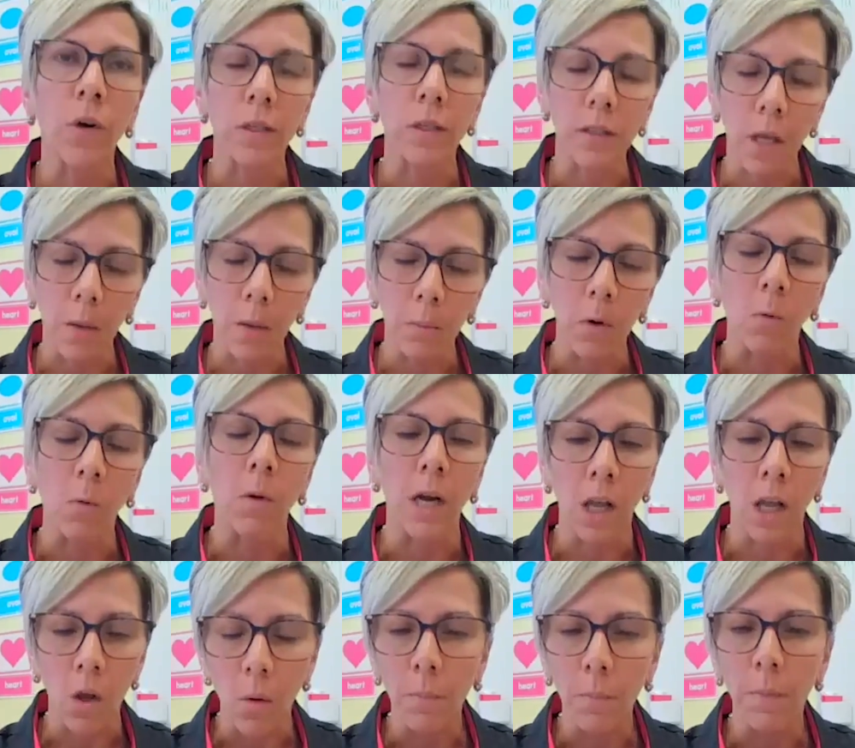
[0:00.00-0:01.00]
for example when
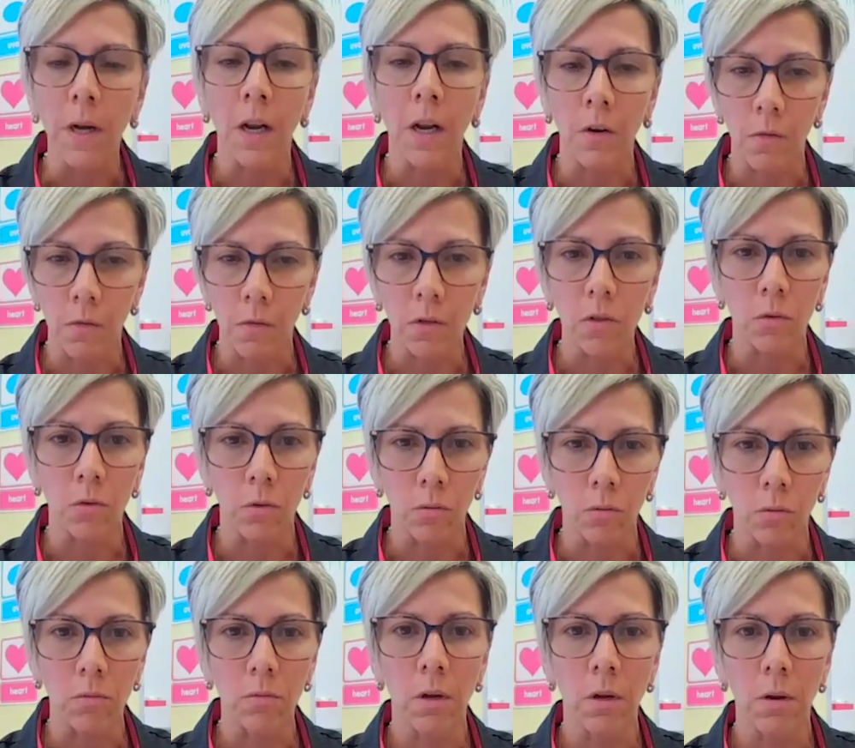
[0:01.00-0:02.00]
i open a new
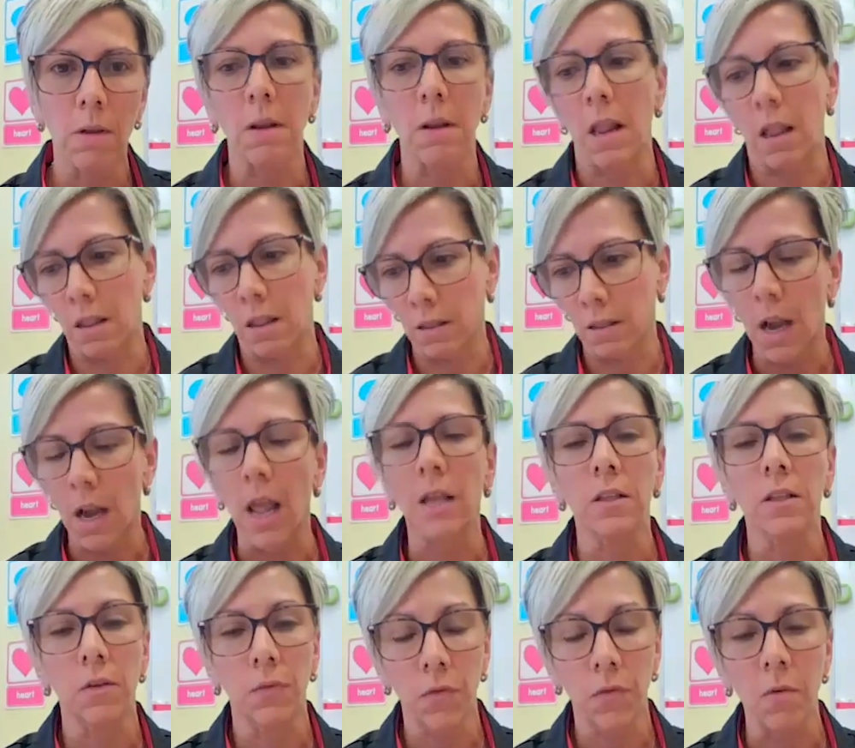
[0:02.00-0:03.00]
school in the
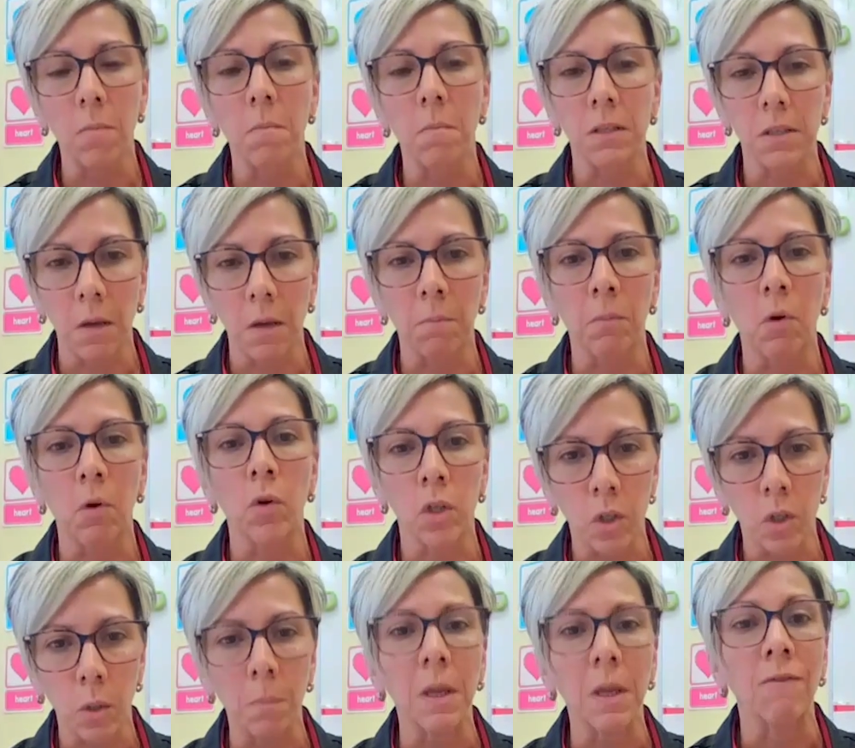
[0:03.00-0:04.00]
next few months i'm going
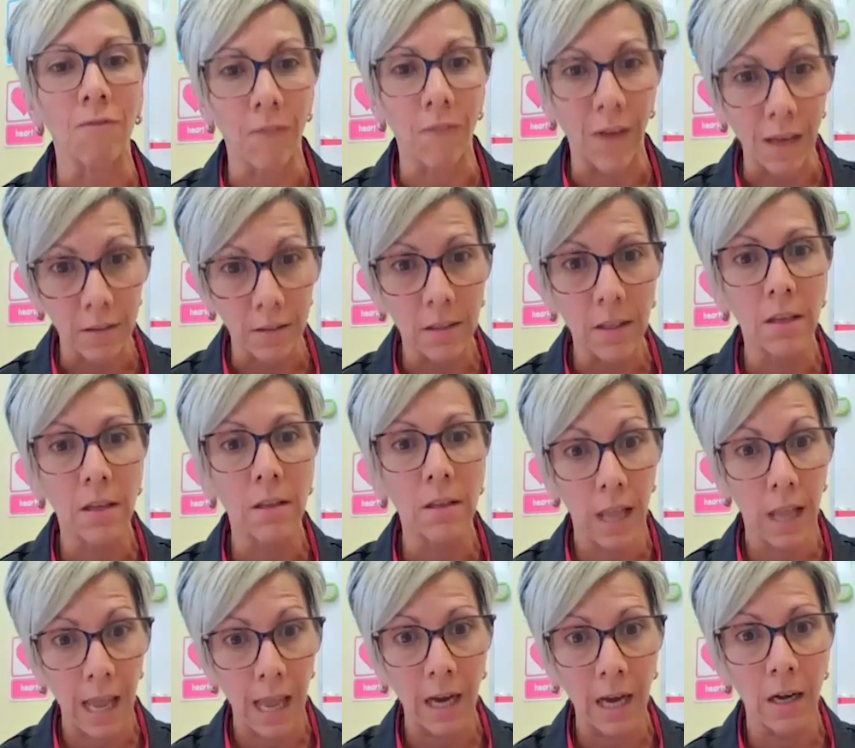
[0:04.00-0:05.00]
to be invested
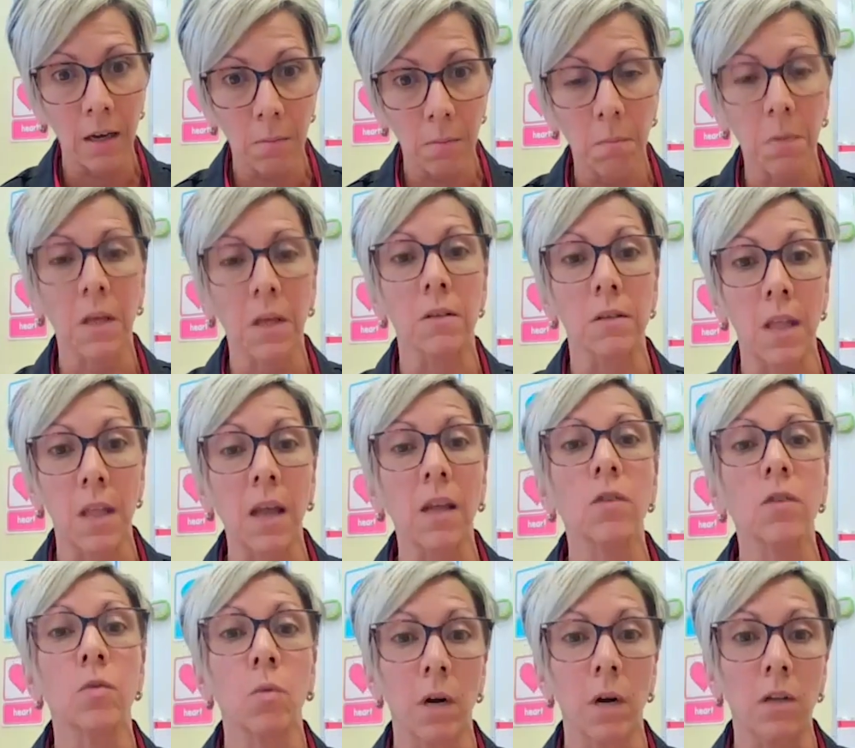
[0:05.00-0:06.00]
there because that
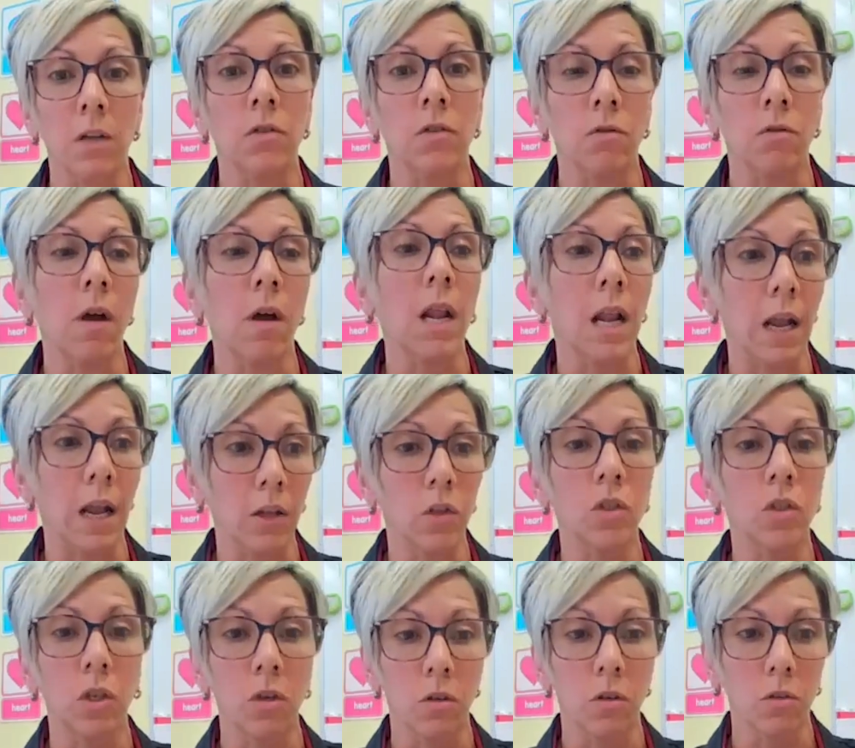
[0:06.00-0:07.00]
is what i do i
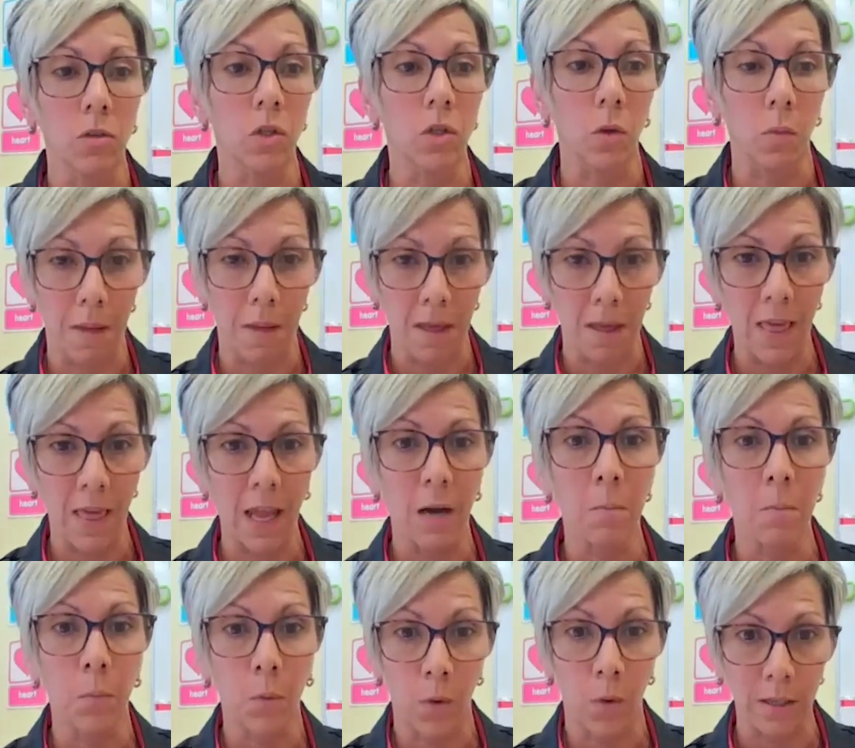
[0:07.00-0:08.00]
like to to be
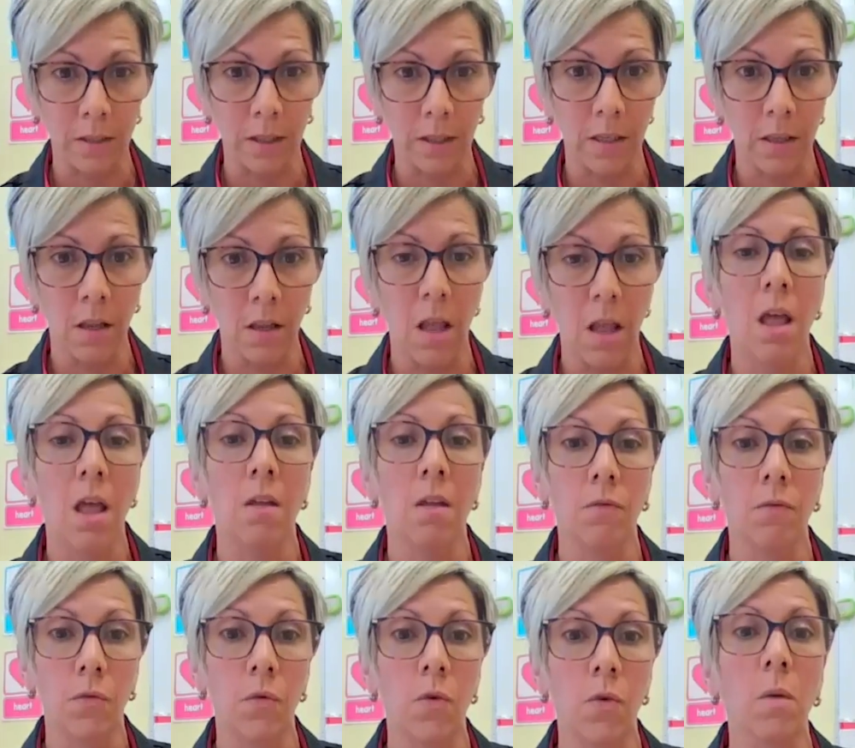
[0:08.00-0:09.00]
there present
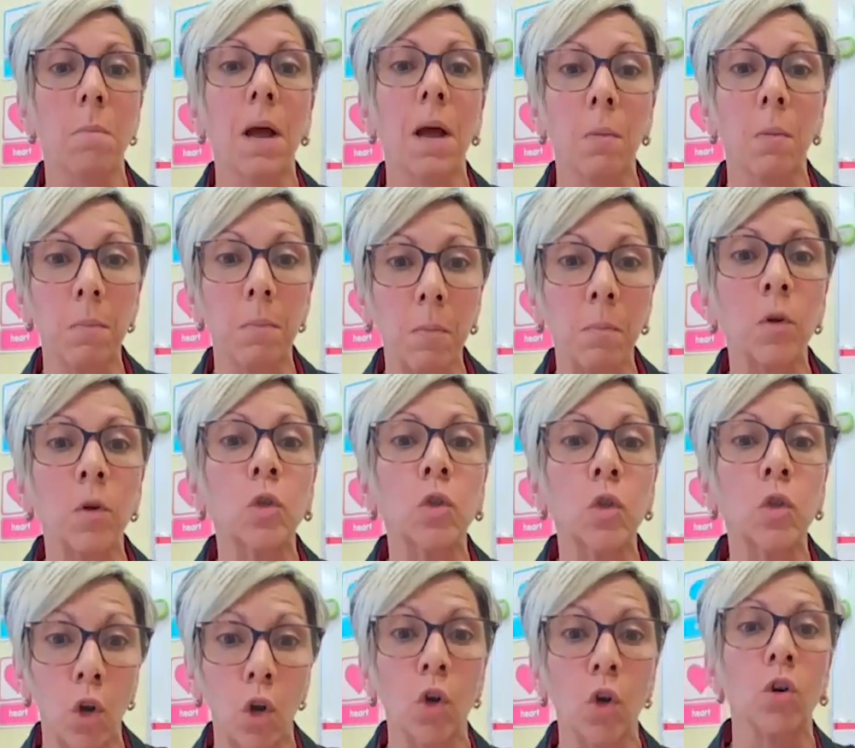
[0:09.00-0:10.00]
and for my people
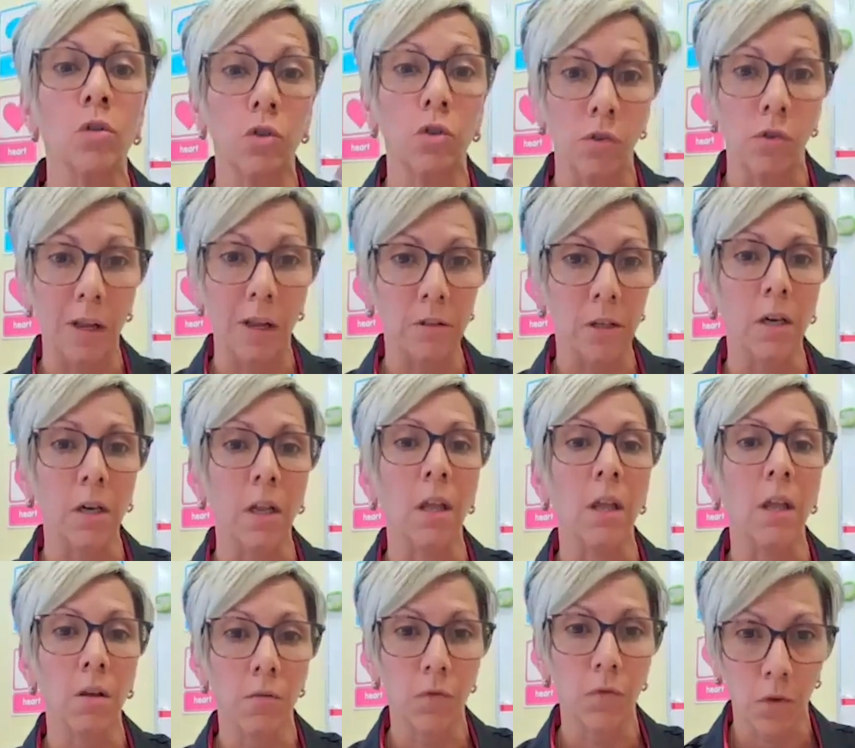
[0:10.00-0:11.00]
to learn
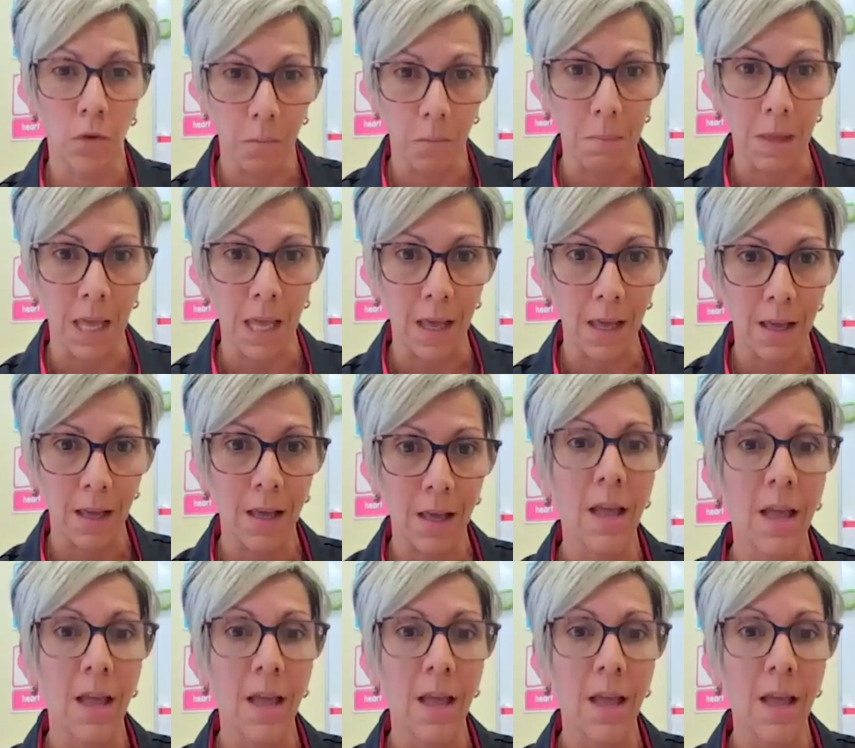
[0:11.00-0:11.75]
directly from me